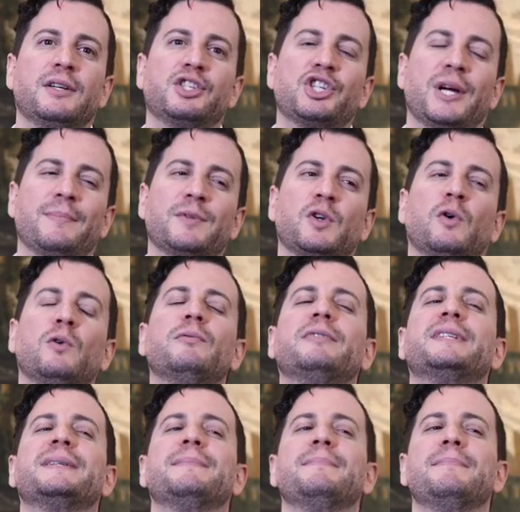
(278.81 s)
jumped over
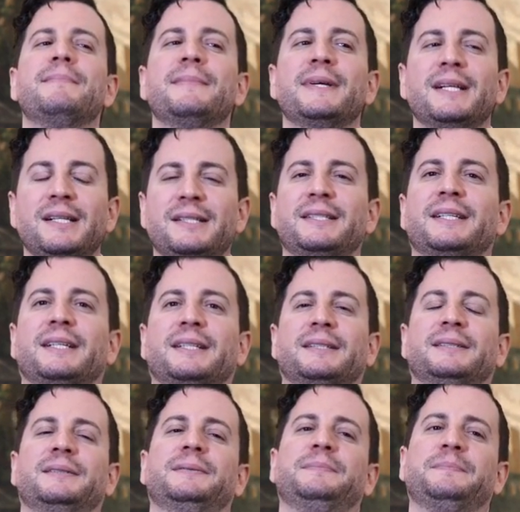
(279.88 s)
the
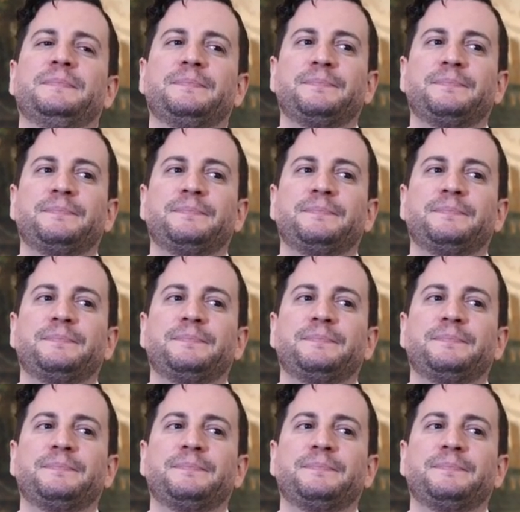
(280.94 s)
million